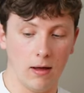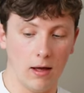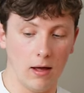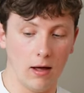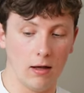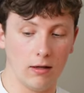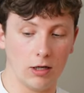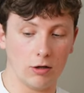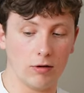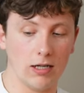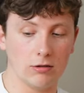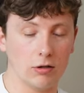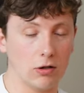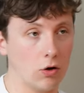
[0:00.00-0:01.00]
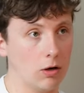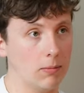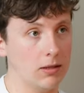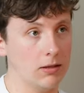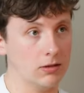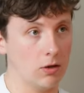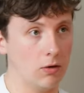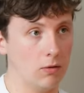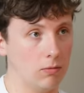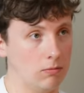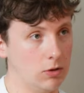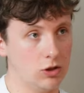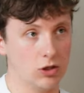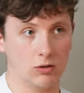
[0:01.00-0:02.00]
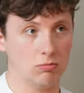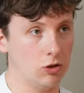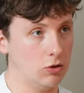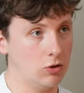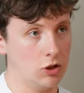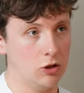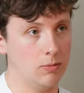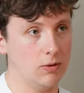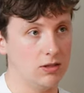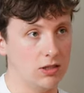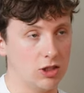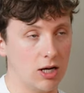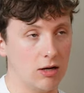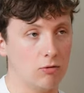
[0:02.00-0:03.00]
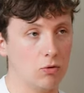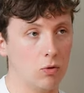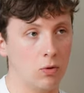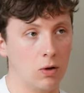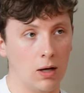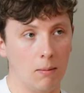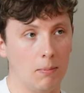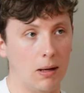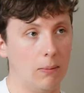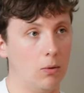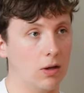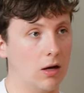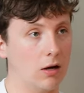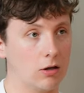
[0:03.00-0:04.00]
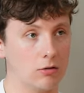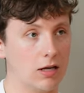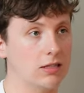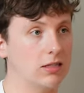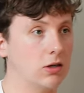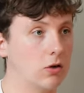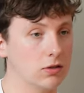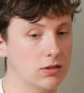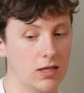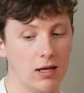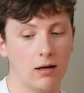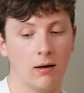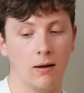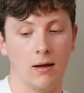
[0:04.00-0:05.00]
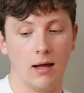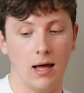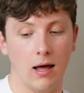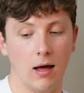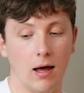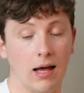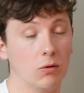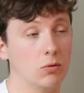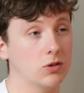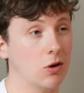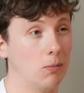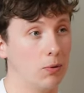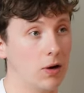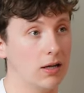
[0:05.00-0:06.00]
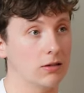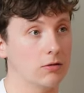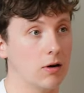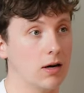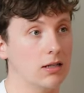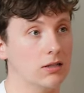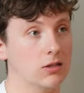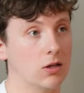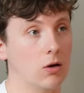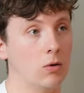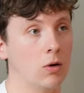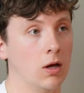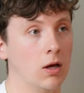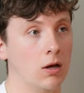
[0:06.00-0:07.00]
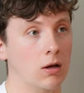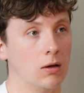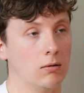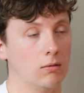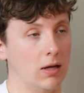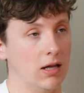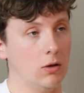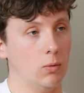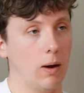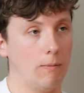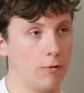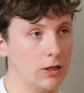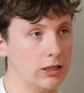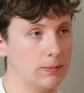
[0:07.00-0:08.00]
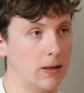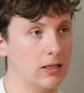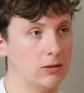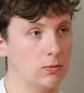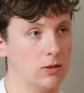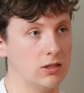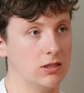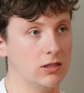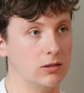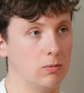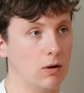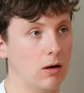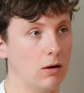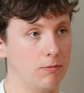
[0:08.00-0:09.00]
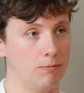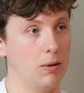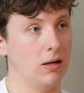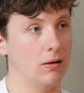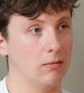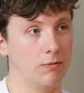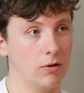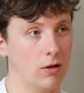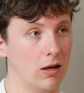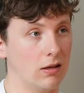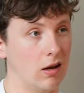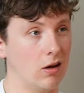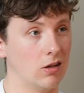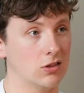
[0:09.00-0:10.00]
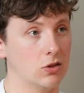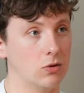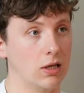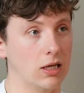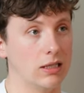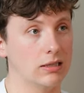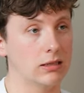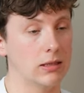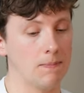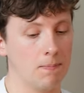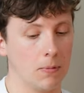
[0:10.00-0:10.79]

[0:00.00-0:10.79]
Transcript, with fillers: the creator economy, so just YouTubers in general, people that are creating content, and also brands, right? So in the Web 3 space, which is where I've been for the last 2 years,